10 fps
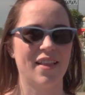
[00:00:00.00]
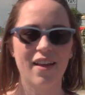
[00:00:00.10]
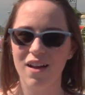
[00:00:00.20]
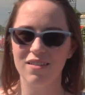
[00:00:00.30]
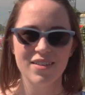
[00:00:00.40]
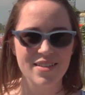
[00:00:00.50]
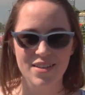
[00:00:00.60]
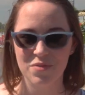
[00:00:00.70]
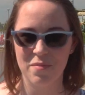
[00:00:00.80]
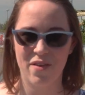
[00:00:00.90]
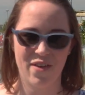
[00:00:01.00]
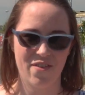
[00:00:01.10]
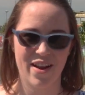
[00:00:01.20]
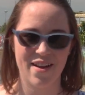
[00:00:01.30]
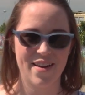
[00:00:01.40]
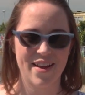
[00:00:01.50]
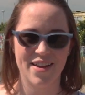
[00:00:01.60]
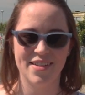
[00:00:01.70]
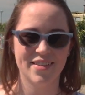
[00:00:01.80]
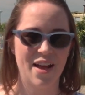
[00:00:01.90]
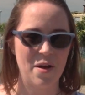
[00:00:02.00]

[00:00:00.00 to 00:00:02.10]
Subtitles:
Lech Holland is one of my favorite areas.